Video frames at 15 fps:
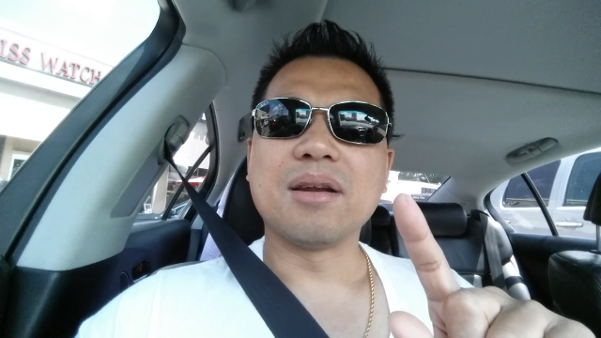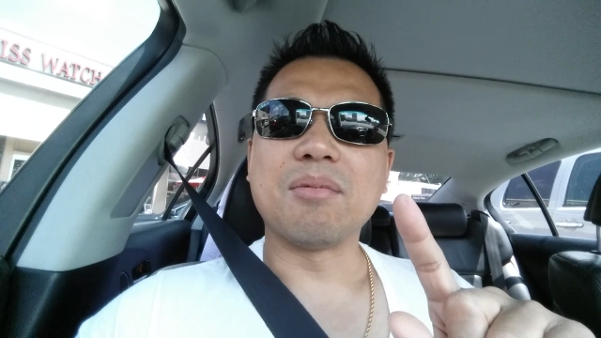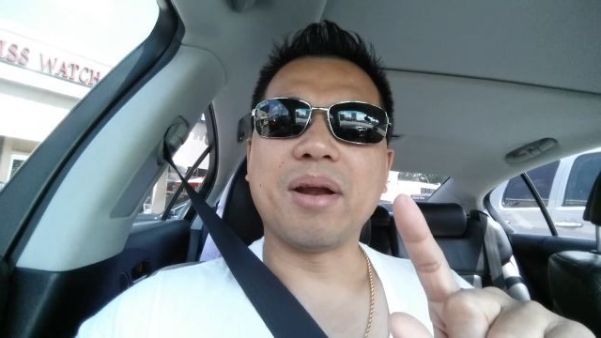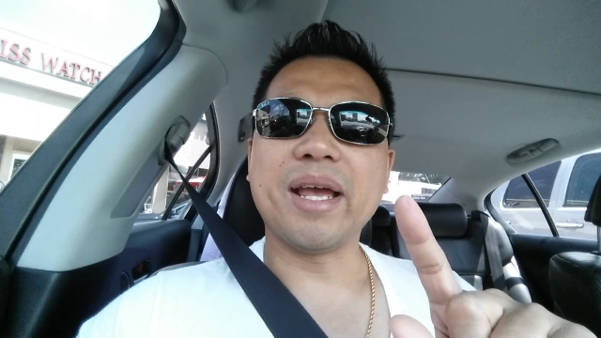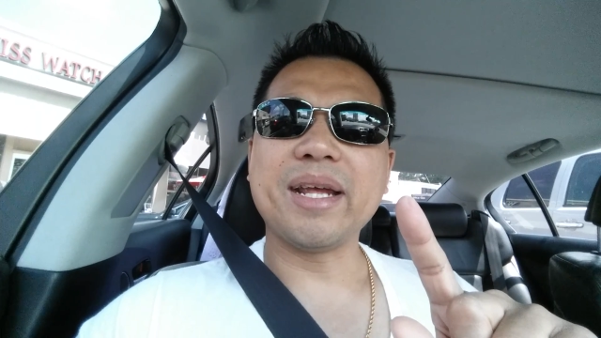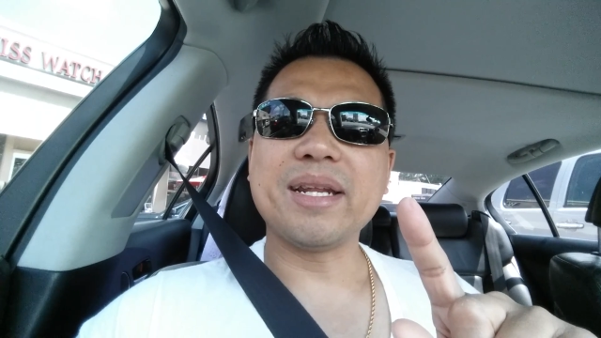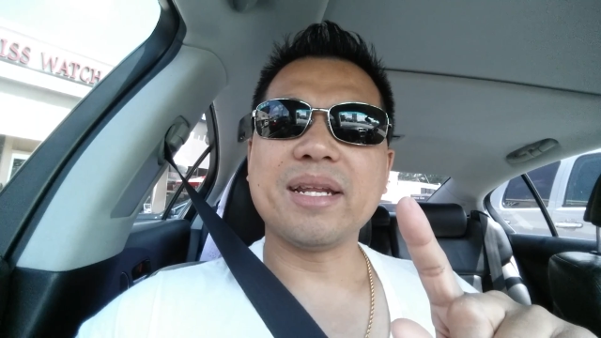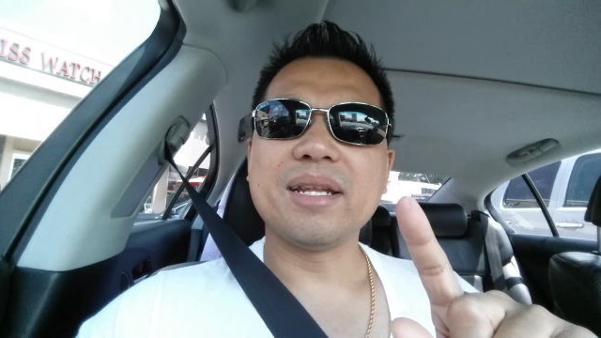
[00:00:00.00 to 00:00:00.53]

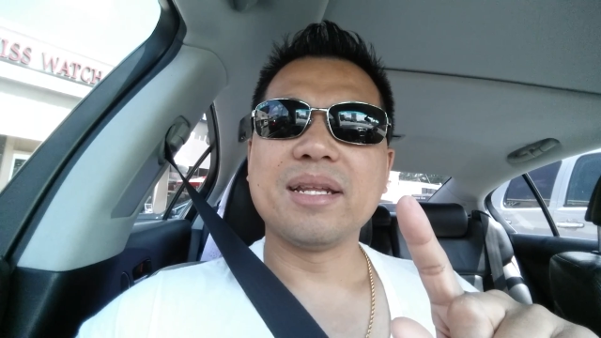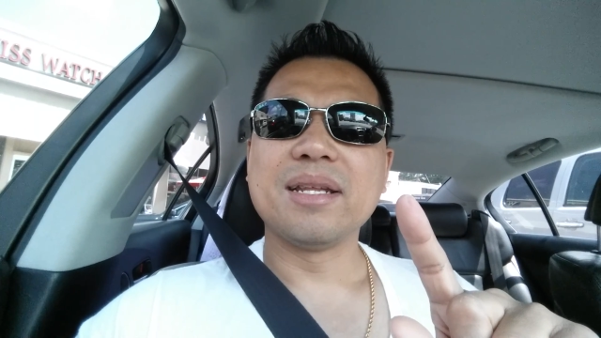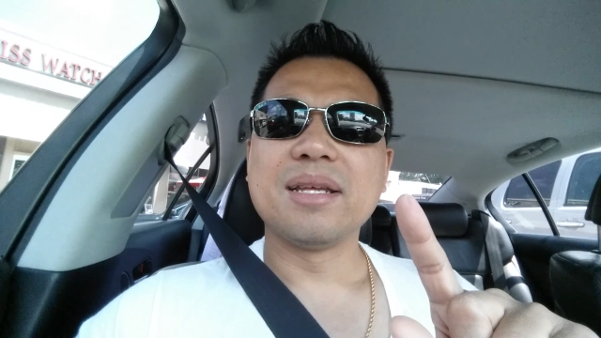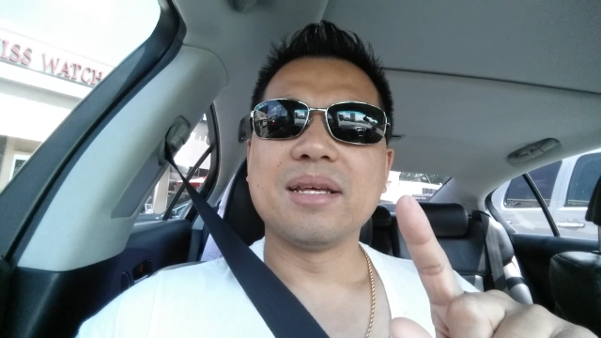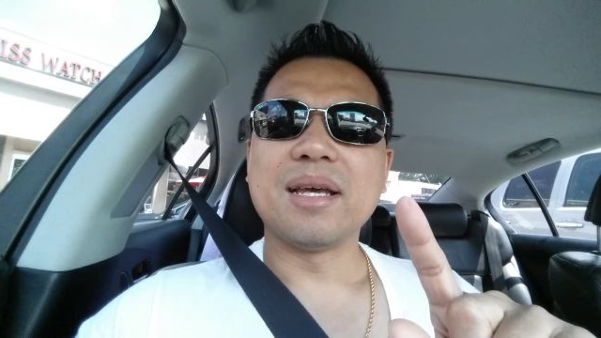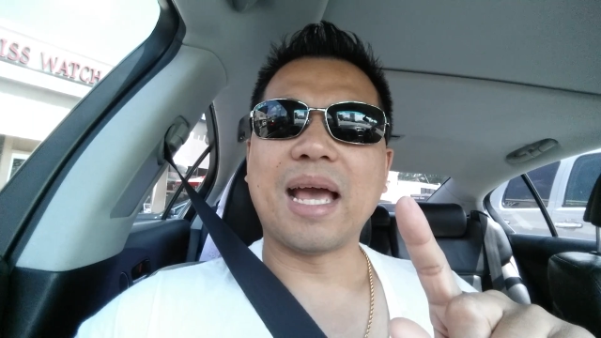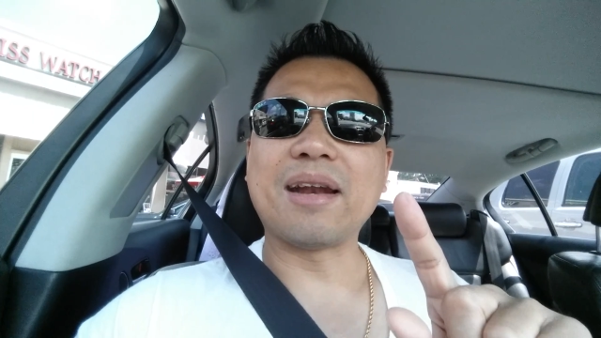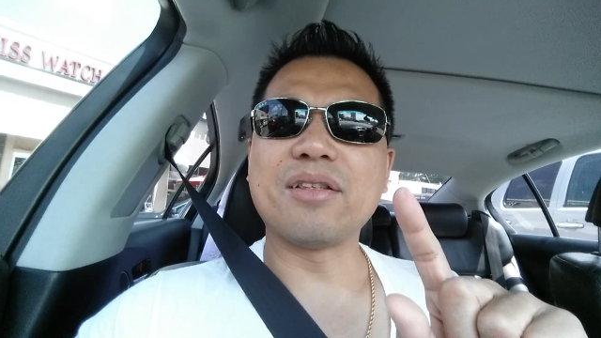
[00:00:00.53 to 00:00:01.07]
right,
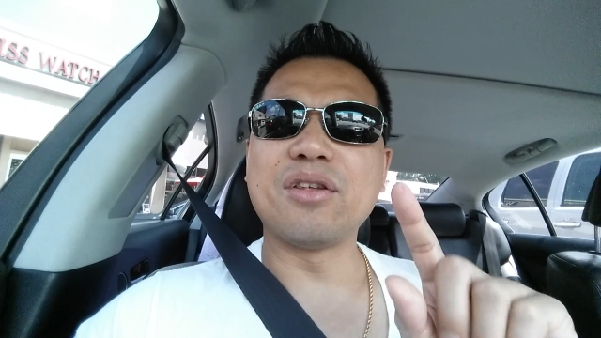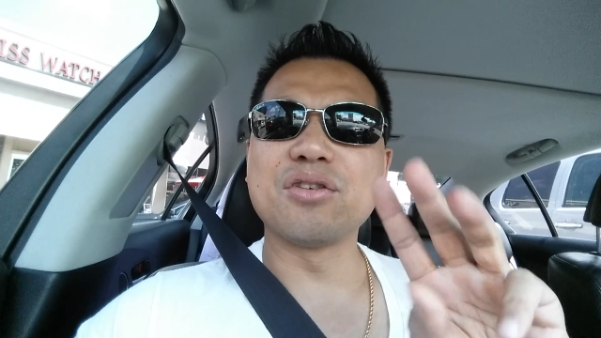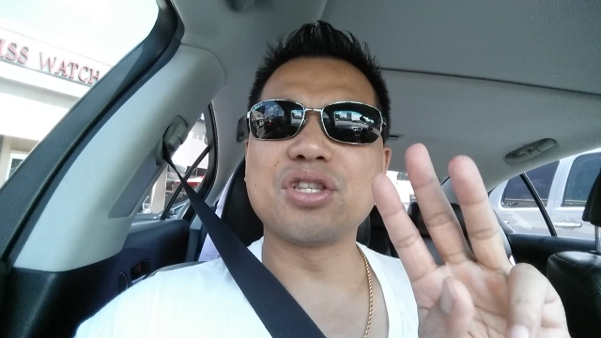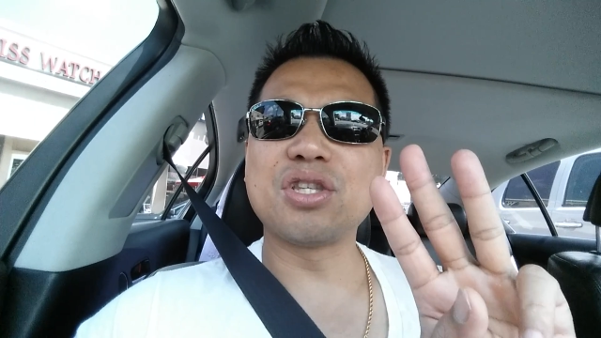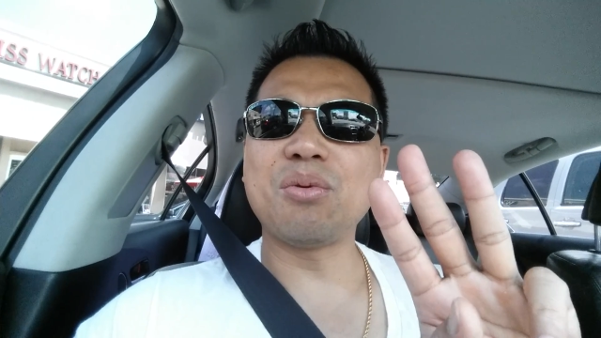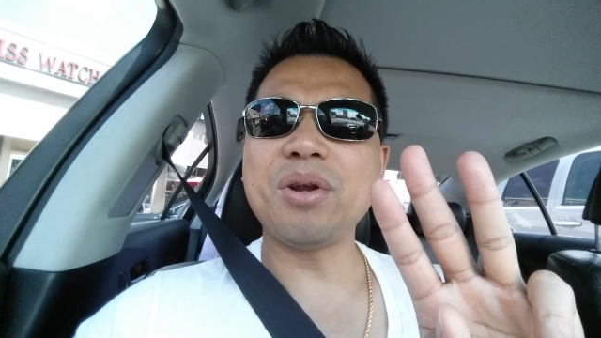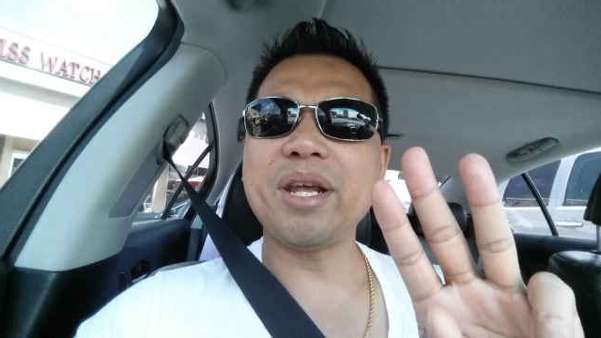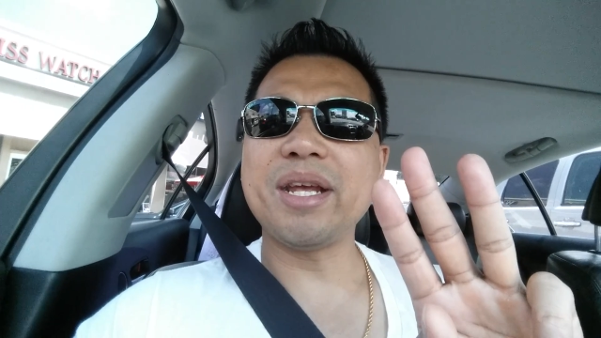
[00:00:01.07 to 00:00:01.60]
out of
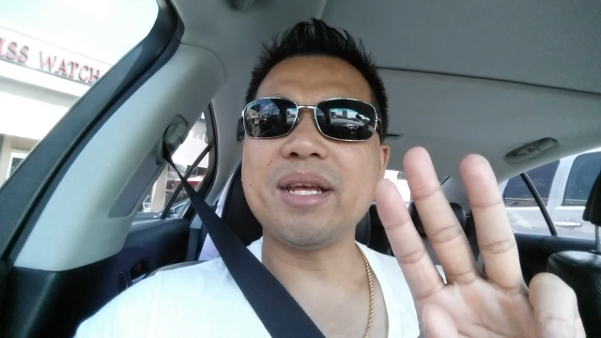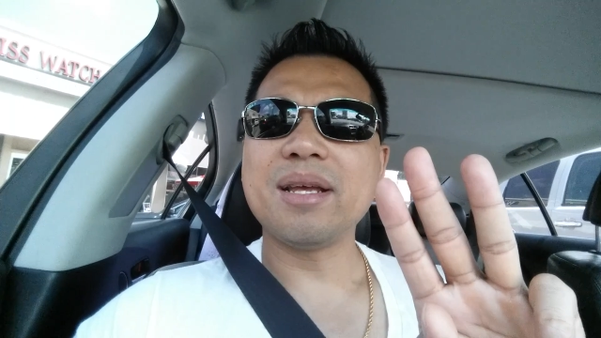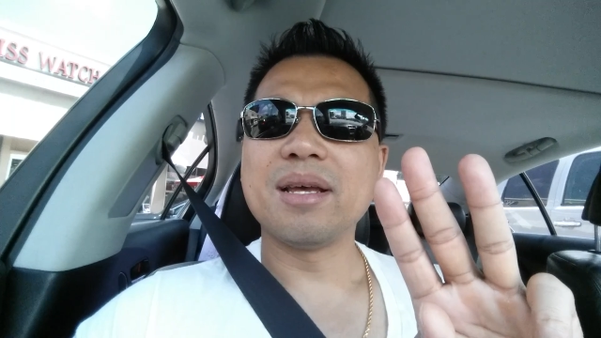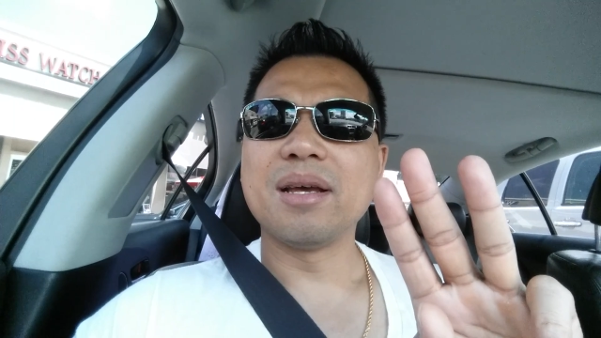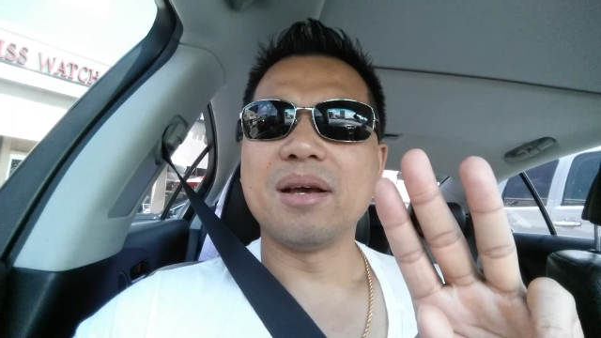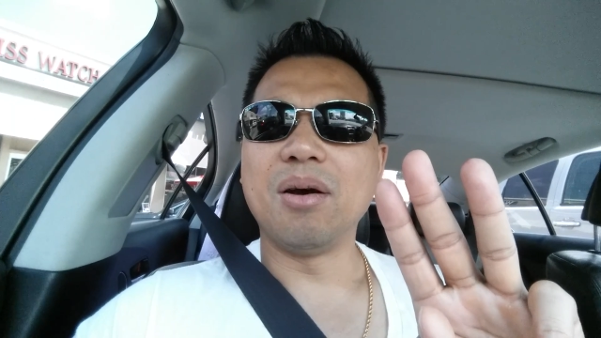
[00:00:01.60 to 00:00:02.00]
those 3,